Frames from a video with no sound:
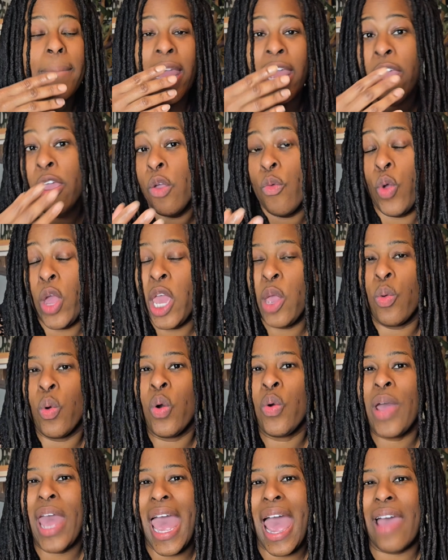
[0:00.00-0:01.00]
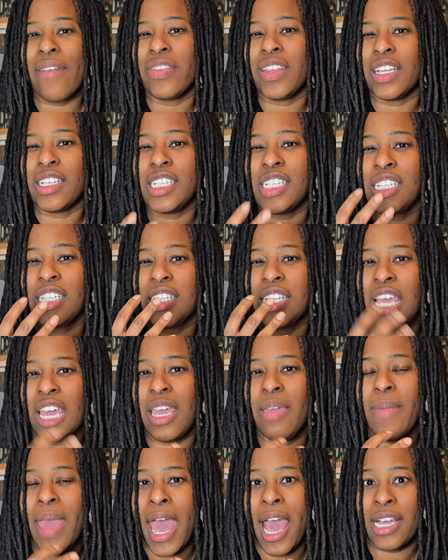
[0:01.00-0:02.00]
It won't have the
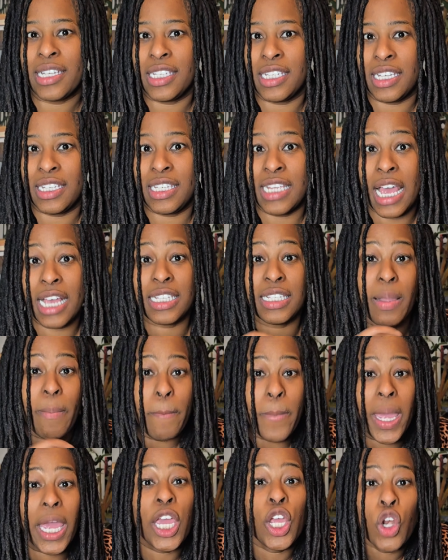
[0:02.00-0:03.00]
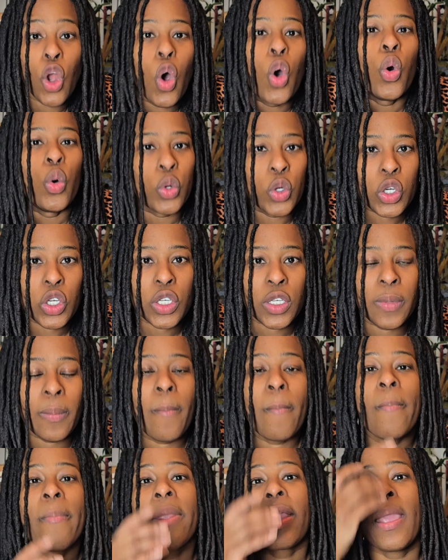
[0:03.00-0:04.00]
same access as the main owner,
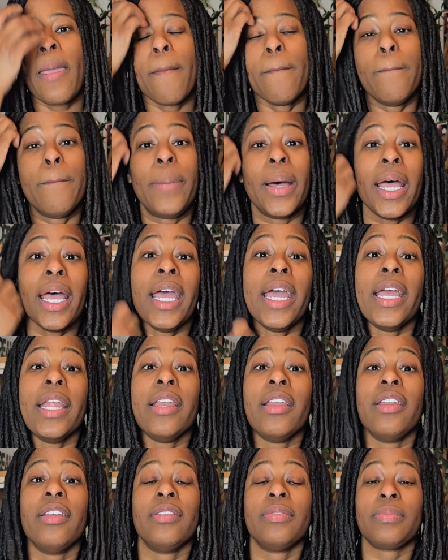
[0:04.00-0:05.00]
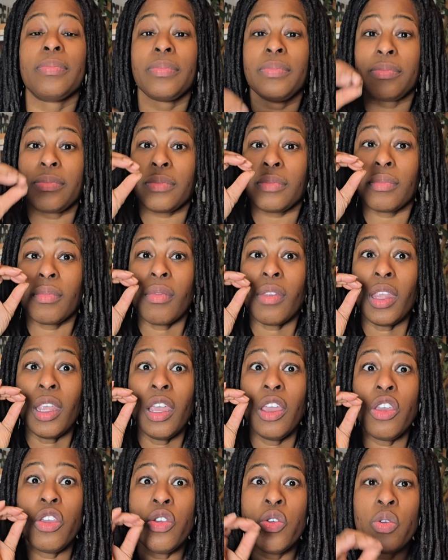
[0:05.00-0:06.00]
but
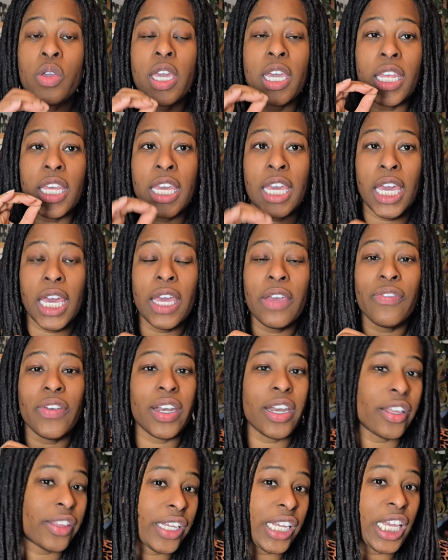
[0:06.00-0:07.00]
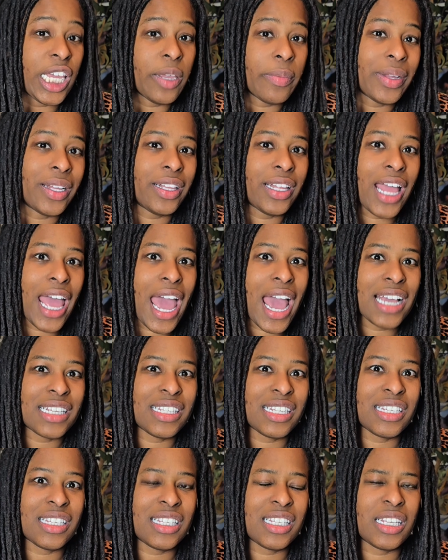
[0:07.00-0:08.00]
you can give another email
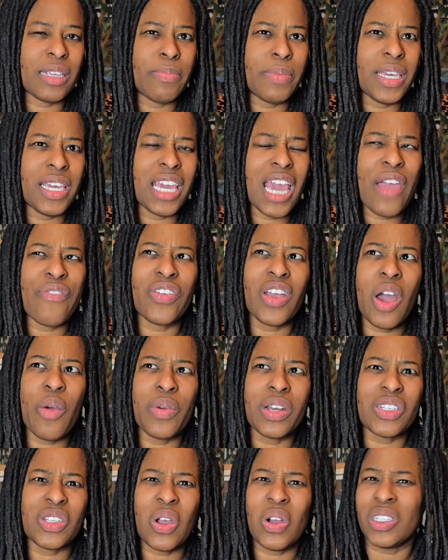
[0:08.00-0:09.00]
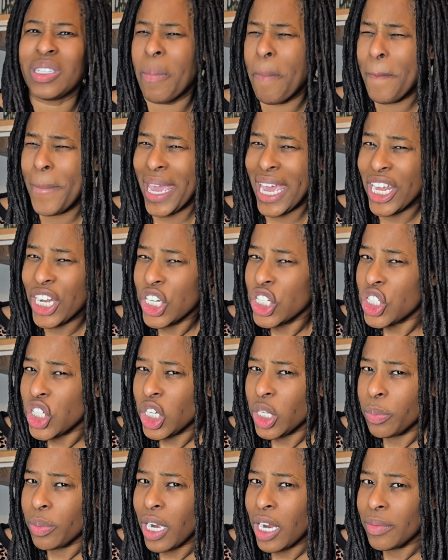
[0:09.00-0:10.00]
access to be, I forgot what it's called, a
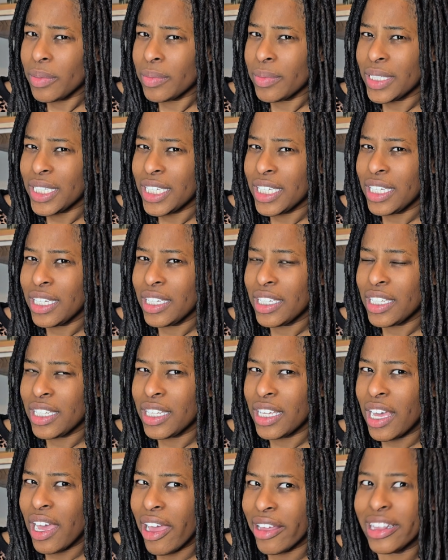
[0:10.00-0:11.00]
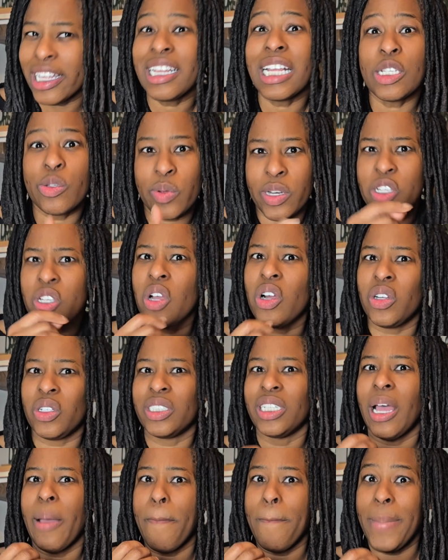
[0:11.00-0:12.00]
manager probably. I think that's what it's
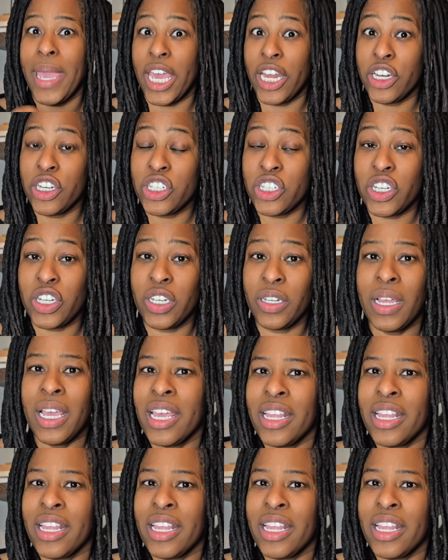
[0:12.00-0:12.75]
called, a manager.